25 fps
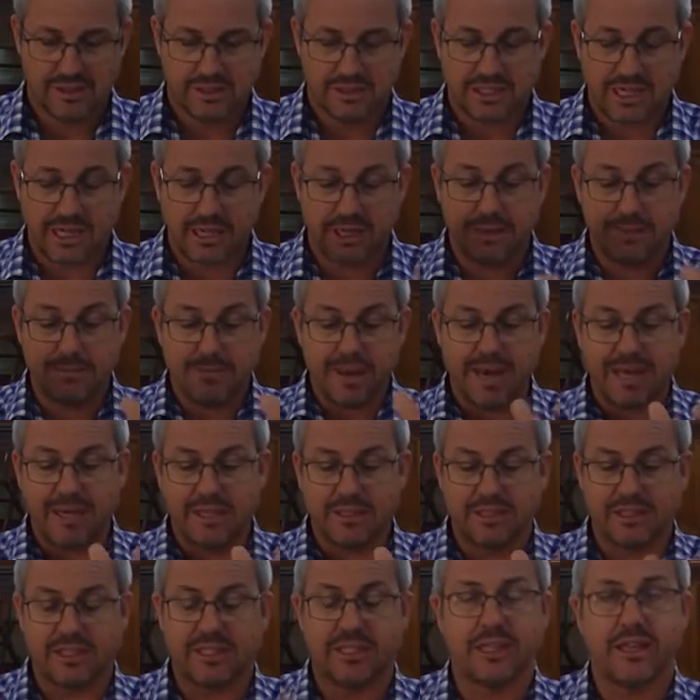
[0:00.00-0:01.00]
taking
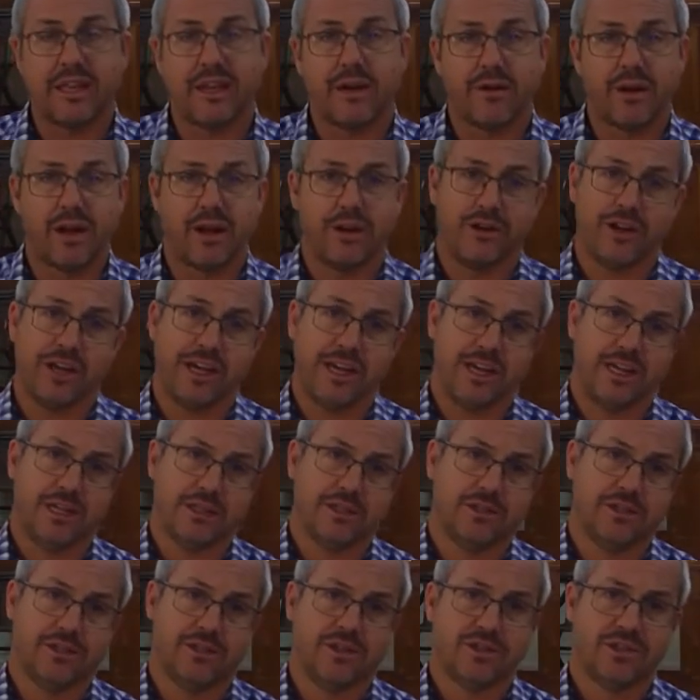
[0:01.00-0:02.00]
matters into their own
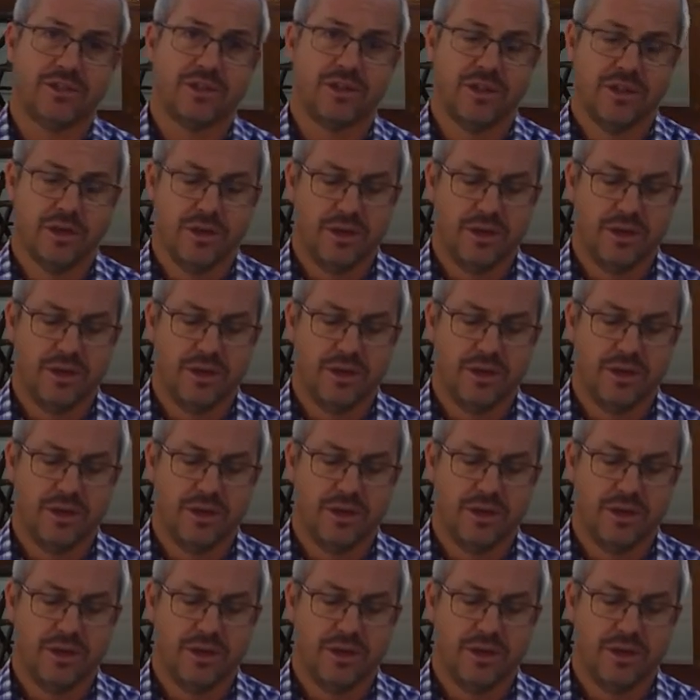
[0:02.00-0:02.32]
hands,